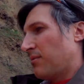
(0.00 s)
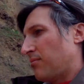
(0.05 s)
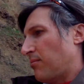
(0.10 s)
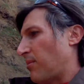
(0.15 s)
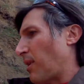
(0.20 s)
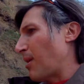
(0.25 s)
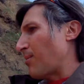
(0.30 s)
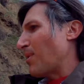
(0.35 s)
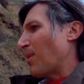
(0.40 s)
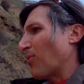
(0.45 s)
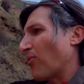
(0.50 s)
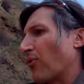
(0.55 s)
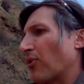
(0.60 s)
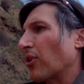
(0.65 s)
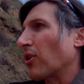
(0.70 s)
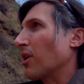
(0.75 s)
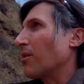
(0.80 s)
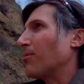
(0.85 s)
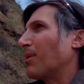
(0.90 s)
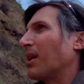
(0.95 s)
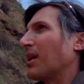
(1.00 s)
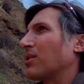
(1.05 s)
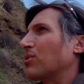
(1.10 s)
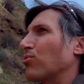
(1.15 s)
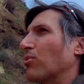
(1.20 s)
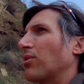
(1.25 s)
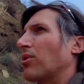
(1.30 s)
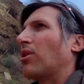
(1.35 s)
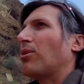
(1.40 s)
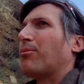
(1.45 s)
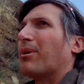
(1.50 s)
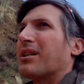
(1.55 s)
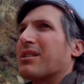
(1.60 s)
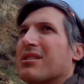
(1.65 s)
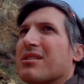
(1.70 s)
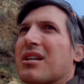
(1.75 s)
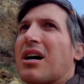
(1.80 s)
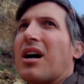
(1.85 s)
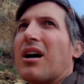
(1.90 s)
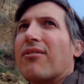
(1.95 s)
maybe 30 minutes with all my
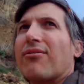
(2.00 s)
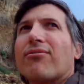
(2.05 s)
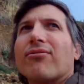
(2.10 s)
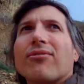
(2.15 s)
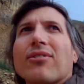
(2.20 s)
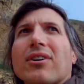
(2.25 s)
stuff.